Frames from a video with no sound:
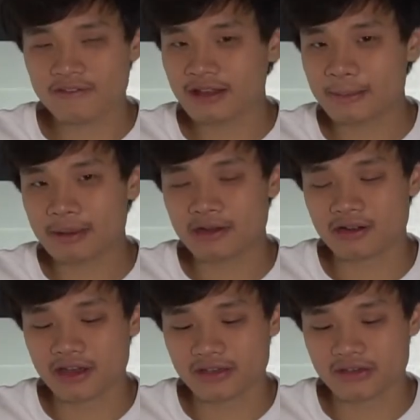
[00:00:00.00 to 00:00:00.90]
any
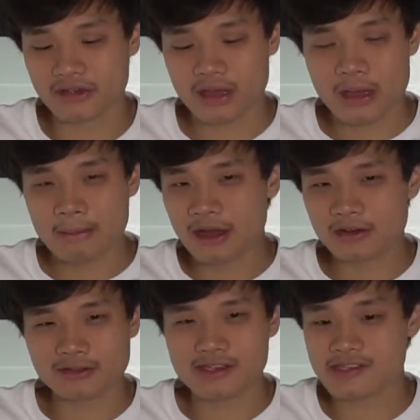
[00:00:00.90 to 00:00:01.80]
bitterness, but I
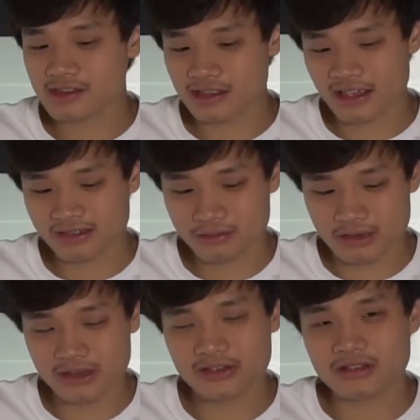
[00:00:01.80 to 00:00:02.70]
don't taste any of that
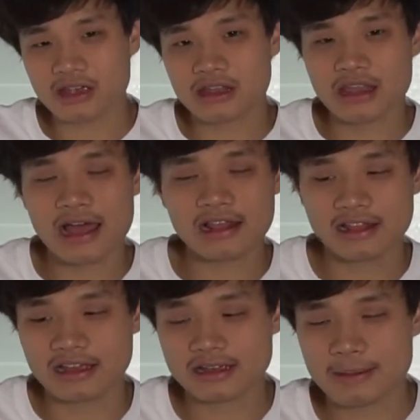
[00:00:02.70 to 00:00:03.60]
sweetness and that
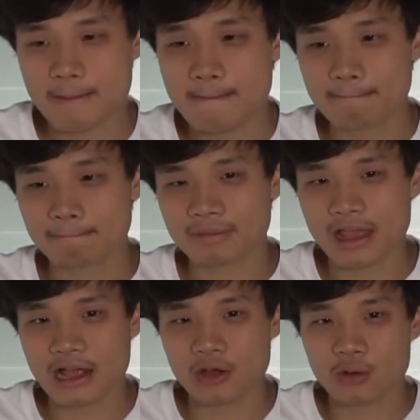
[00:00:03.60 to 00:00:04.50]
like
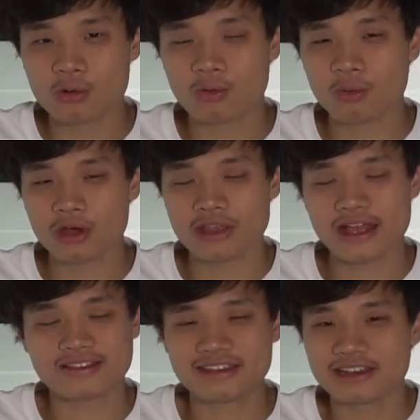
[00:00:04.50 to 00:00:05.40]
that oak wood,
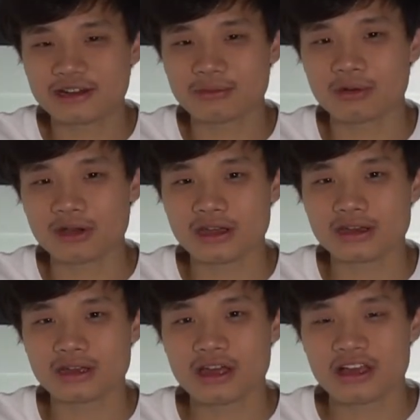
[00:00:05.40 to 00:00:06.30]
that cedar
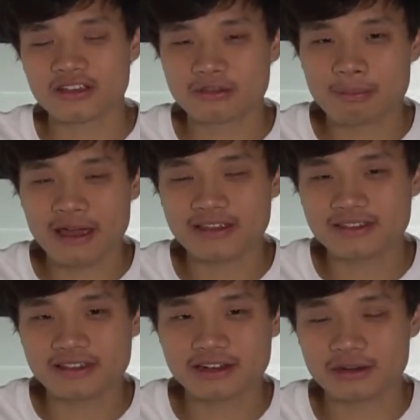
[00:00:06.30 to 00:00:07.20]
wood, spice
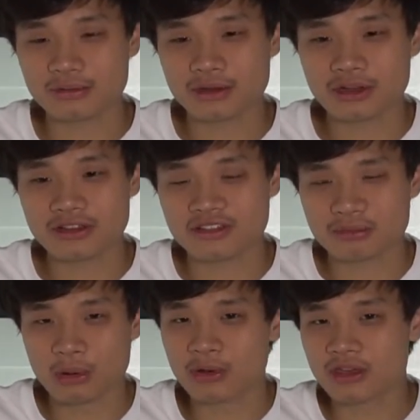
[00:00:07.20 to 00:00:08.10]
cedar wood,
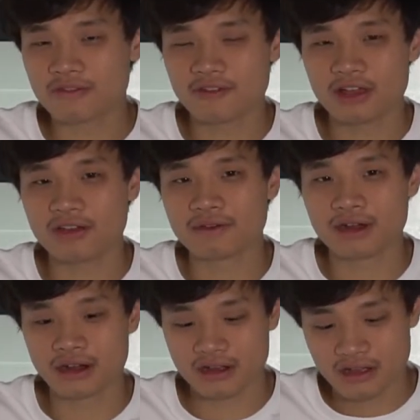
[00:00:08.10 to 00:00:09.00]
smoky
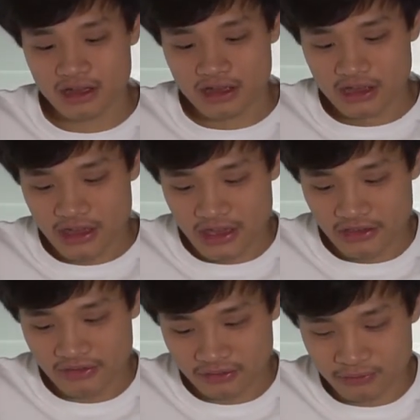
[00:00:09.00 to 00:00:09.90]
flavor
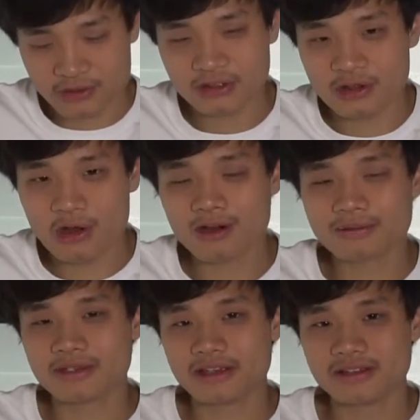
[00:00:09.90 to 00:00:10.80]
is really all I'm
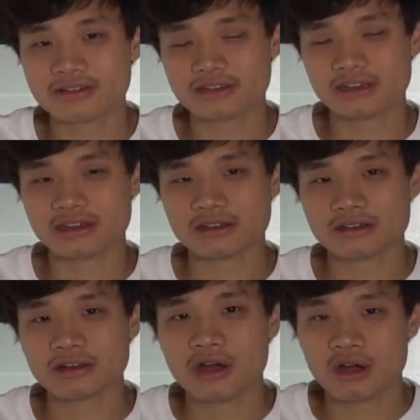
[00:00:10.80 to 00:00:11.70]
tasting.
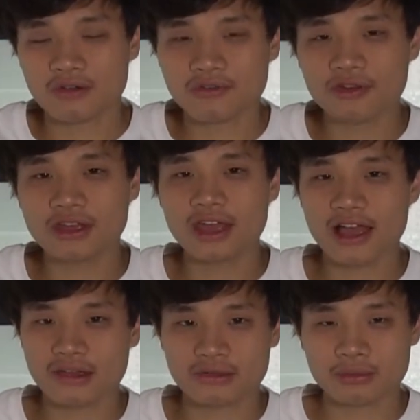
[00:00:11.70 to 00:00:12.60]
Hopefully,
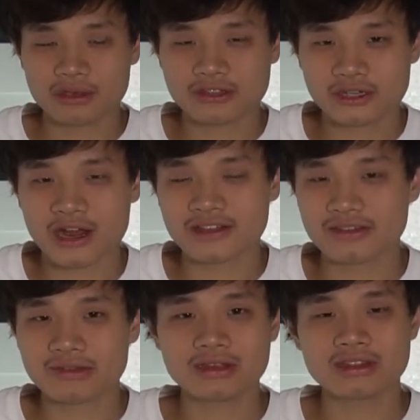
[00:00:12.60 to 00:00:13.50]
as we try this
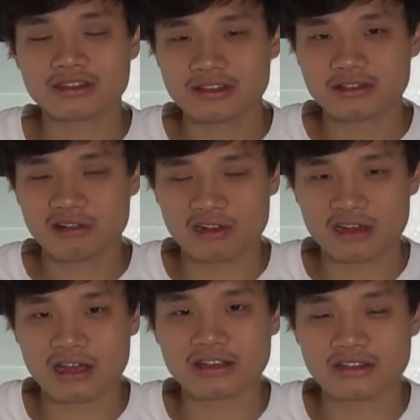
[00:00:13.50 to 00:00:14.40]
tea, this is going
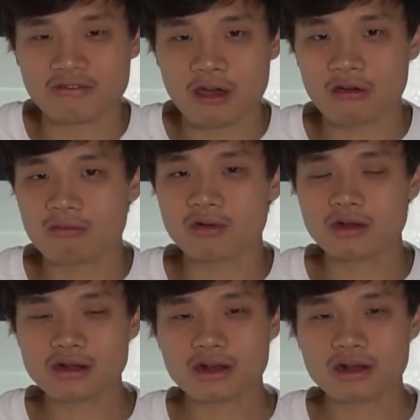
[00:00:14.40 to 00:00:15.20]
to develop more.